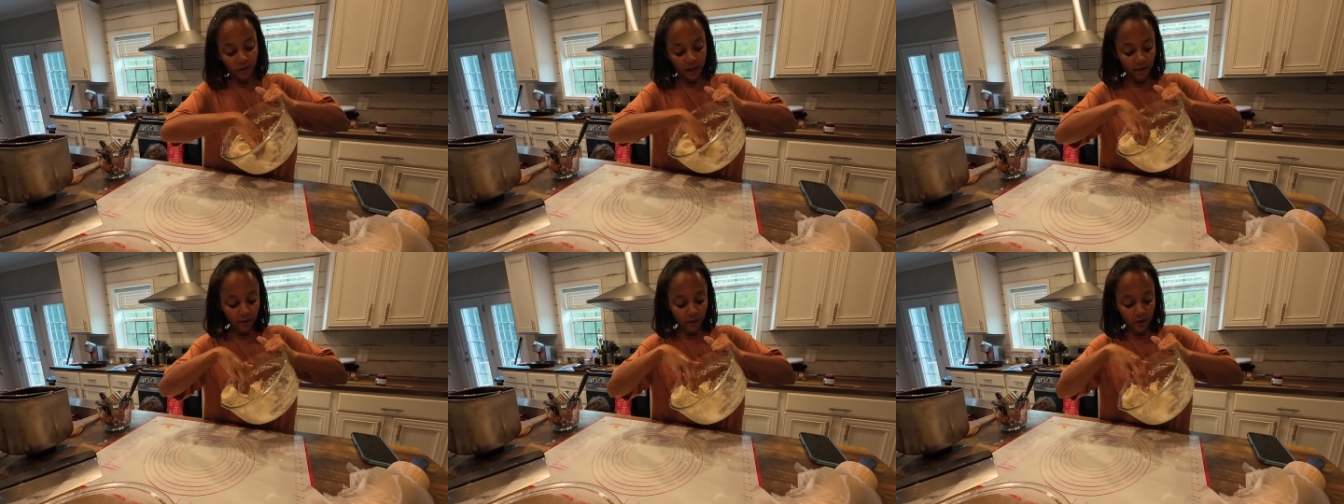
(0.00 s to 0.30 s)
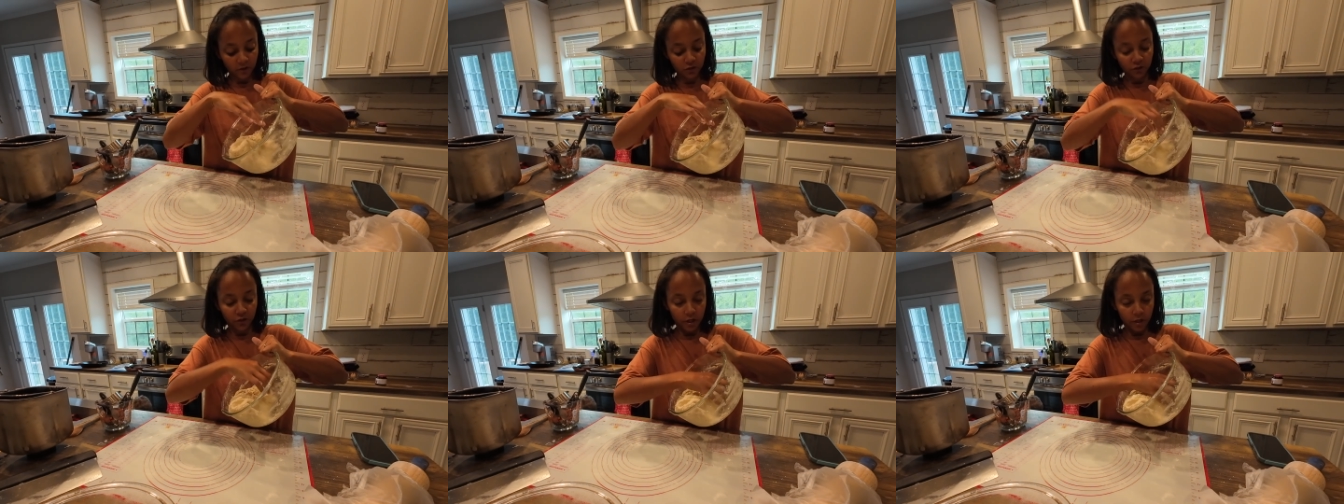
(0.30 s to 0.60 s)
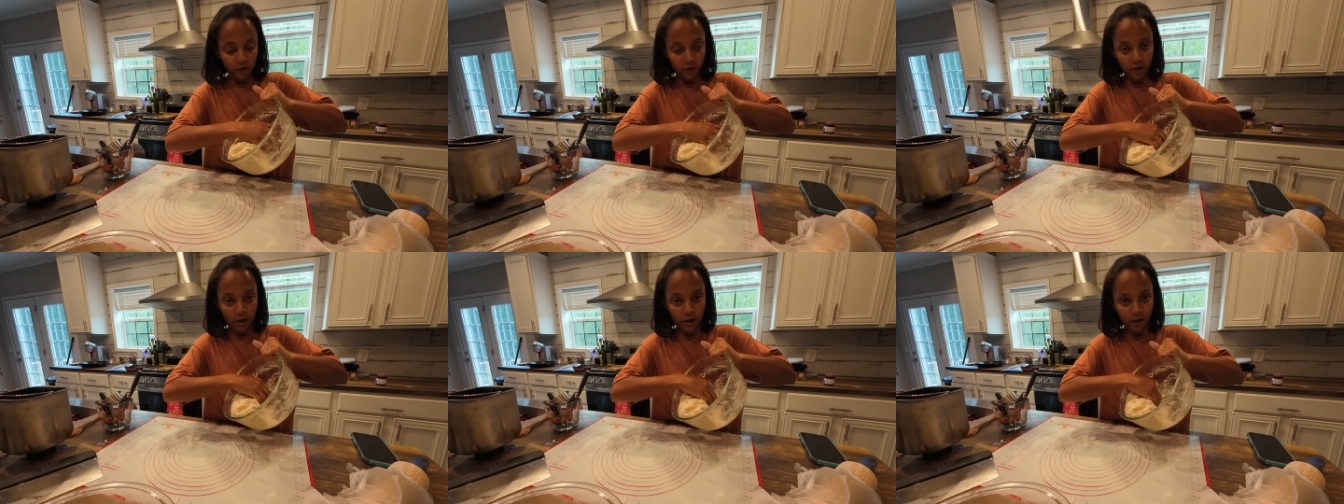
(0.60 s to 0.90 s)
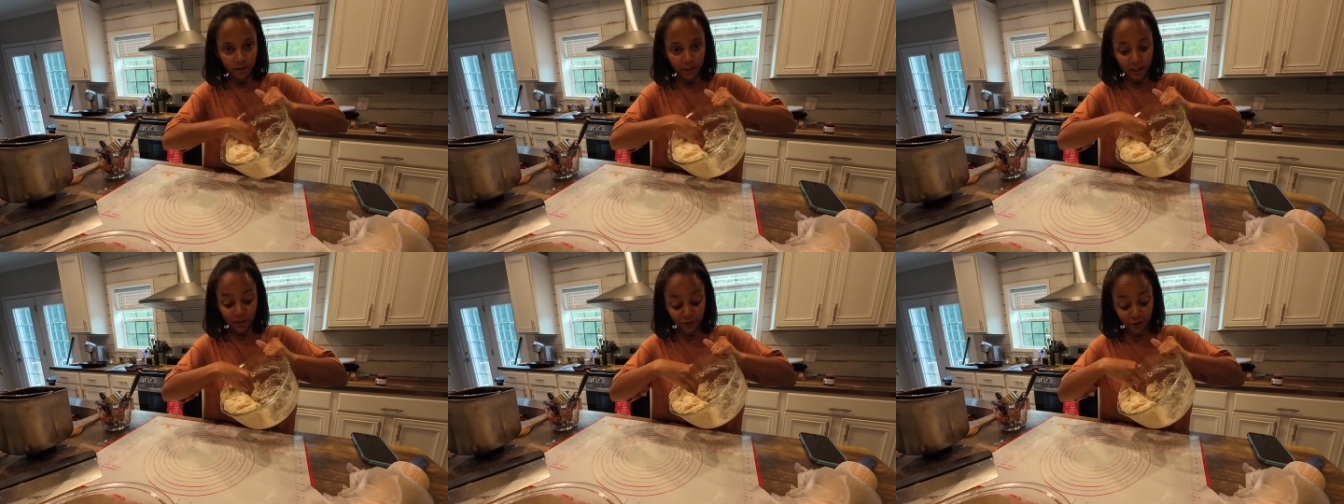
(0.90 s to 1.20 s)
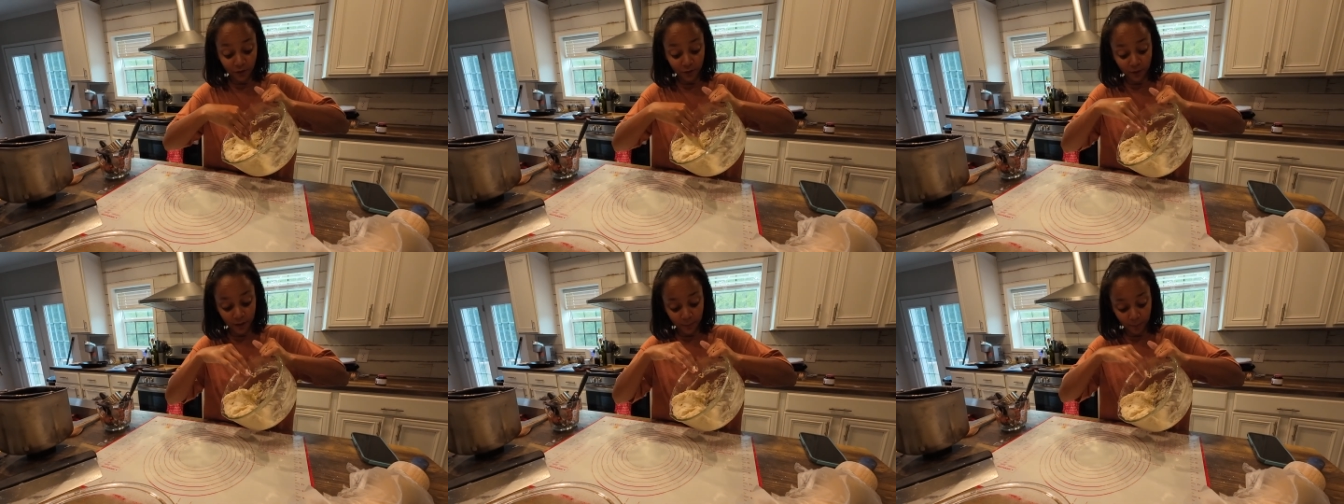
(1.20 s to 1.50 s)
lost train of thought,
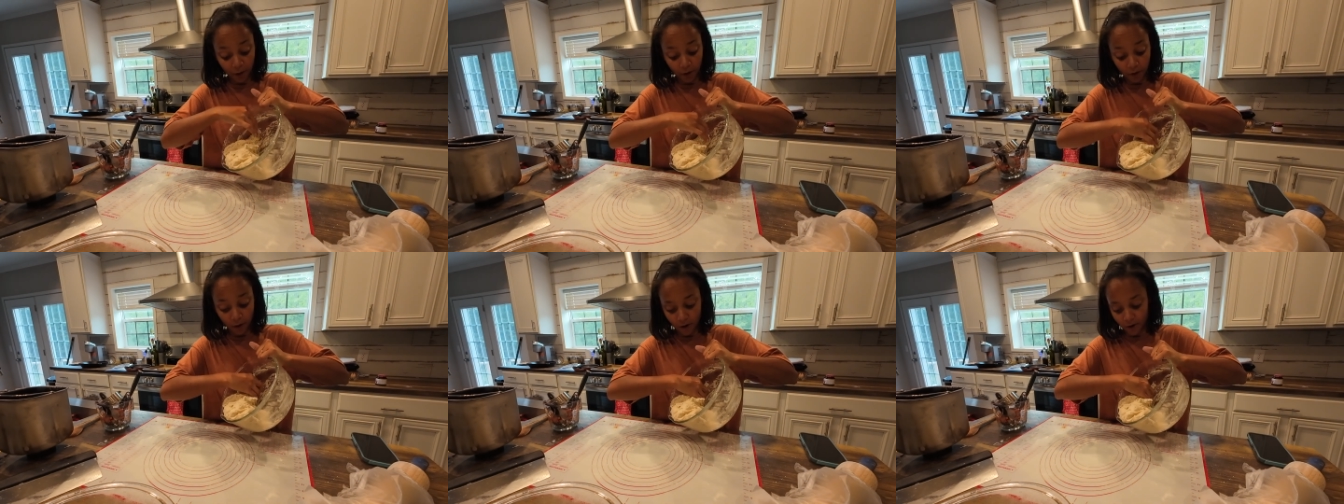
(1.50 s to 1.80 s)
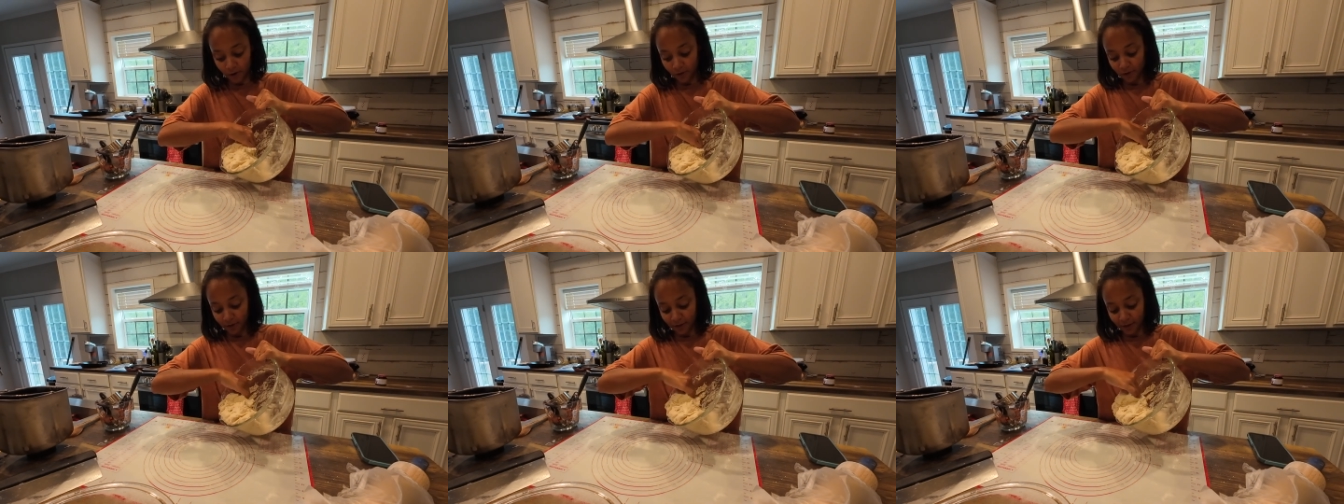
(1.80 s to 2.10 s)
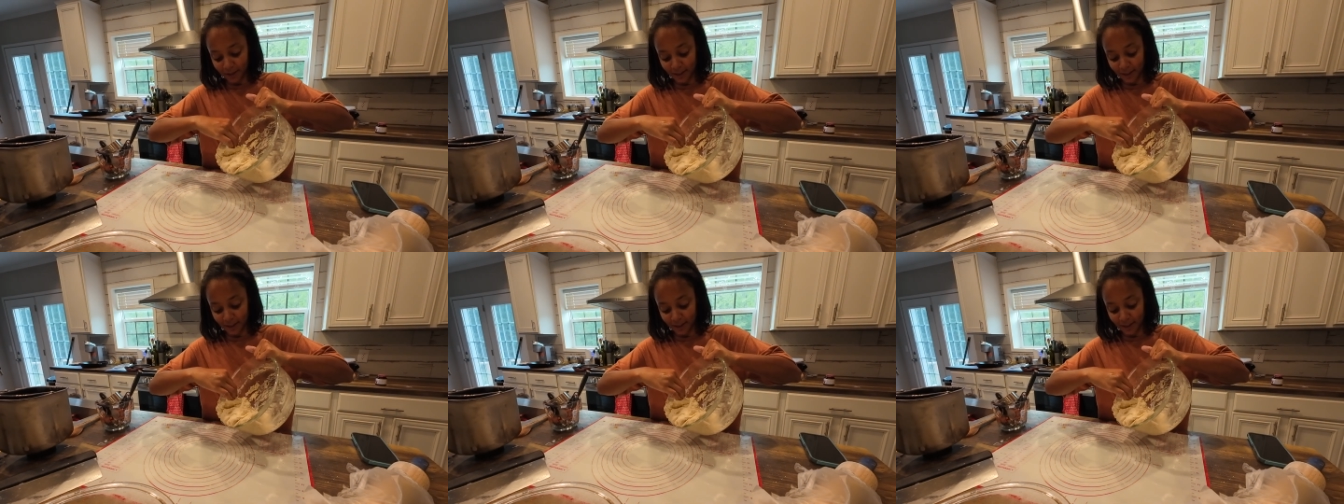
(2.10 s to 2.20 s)
into a ball,